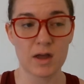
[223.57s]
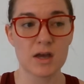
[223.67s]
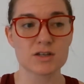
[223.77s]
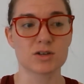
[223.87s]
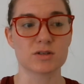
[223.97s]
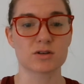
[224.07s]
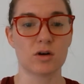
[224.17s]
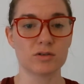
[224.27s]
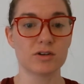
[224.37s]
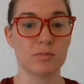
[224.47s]
So it's
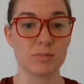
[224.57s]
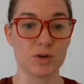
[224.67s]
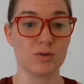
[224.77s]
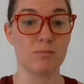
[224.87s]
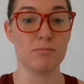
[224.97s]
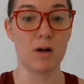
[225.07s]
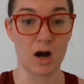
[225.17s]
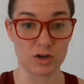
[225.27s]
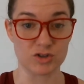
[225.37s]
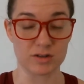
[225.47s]
called an immune
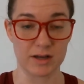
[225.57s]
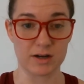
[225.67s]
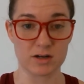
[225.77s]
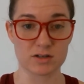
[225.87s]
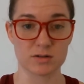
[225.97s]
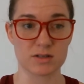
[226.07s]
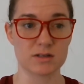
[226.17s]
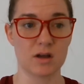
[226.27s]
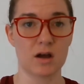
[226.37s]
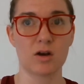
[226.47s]
modulator. So it's
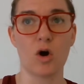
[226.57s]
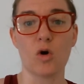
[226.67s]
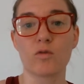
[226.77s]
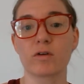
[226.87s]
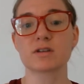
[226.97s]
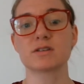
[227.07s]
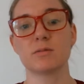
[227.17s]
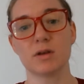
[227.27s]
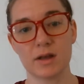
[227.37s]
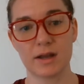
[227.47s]
not
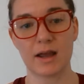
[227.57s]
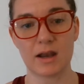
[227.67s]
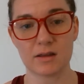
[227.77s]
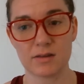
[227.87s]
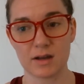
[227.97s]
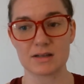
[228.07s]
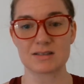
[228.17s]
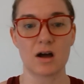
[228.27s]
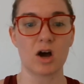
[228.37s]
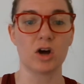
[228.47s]
overstimulating anything and it's
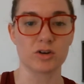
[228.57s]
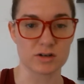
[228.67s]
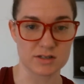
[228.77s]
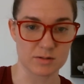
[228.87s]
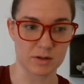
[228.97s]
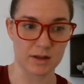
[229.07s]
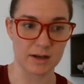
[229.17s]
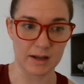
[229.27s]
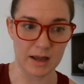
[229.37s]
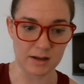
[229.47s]
not
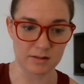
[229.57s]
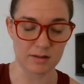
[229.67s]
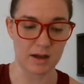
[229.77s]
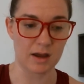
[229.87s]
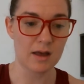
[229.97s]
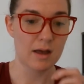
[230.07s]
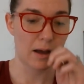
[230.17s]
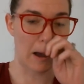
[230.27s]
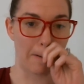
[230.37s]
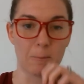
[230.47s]
understimulating anything.
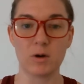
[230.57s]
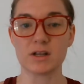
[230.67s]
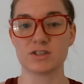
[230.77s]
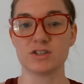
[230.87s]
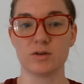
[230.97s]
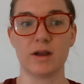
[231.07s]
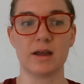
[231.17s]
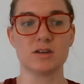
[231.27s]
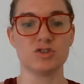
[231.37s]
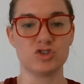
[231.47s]
What it's doing
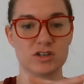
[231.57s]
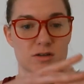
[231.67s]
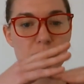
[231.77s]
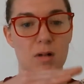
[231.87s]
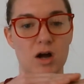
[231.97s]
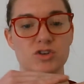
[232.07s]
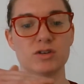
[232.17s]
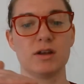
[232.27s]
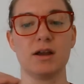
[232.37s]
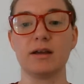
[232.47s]
is just
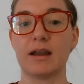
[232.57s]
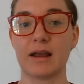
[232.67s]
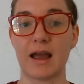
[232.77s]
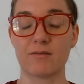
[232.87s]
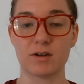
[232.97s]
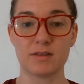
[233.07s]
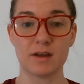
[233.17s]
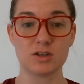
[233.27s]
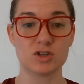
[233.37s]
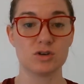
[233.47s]
modulating, getting
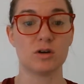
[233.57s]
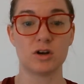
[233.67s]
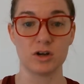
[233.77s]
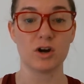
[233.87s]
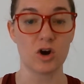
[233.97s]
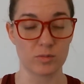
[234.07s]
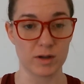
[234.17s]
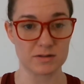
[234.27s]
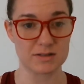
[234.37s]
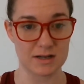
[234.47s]
everything to a good
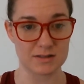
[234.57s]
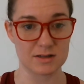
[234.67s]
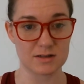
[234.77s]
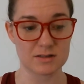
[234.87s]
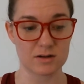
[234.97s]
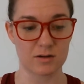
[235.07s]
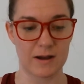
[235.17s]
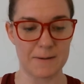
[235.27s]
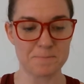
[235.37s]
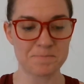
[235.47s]
homeostasis.
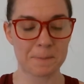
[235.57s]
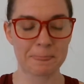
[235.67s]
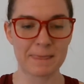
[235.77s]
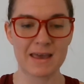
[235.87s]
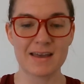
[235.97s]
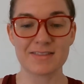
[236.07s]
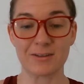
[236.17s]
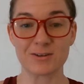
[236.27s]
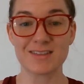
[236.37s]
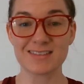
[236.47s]
Okay. The
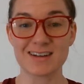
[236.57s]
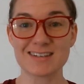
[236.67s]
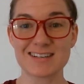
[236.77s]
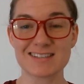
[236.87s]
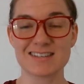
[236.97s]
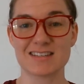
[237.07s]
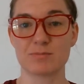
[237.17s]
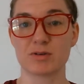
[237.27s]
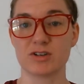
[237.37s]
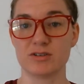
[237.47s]
other thing that it does is
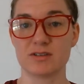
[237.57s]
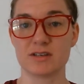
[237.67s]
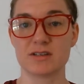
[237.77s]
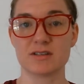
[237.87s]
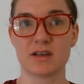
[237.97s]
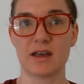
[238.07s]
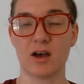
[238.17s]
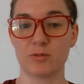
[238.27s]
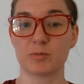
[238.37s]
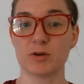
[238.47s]

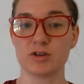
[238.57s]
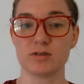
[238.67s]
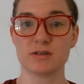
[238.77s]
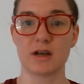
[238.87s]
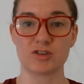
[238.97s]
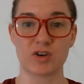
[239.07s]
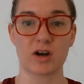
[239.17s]
helps produce nitric